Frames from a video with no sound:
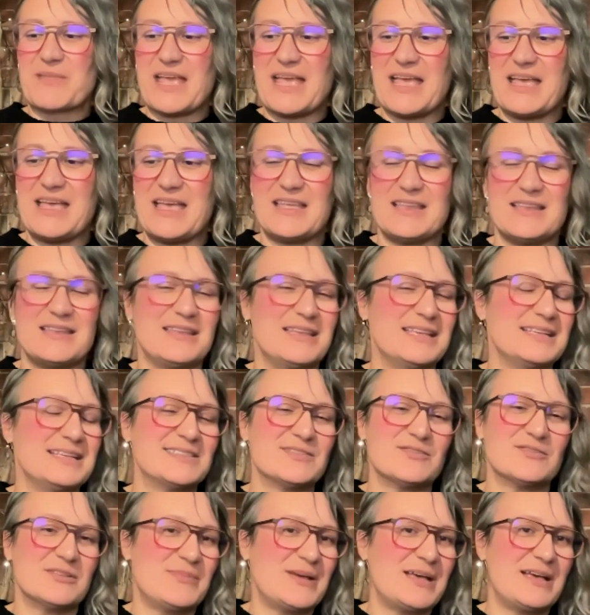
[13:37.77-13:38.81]
and it's
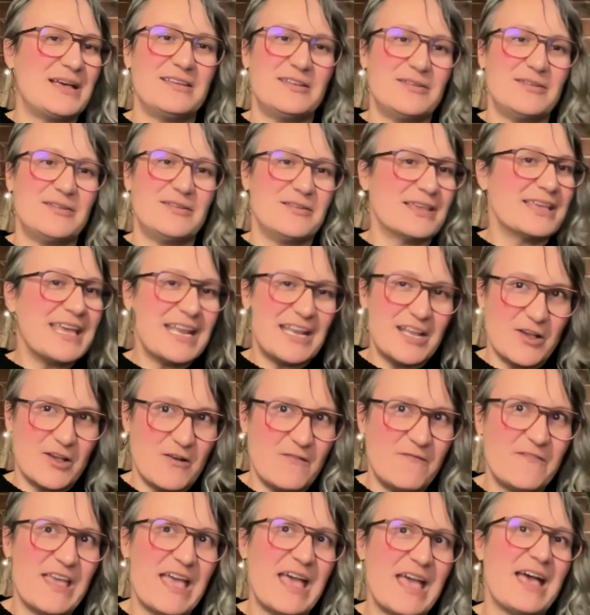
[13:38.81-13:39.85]
all about getting
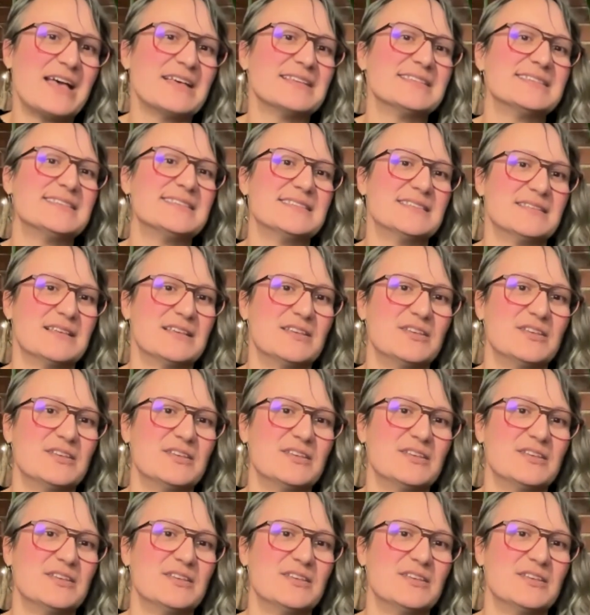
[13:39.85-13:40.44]
off gas,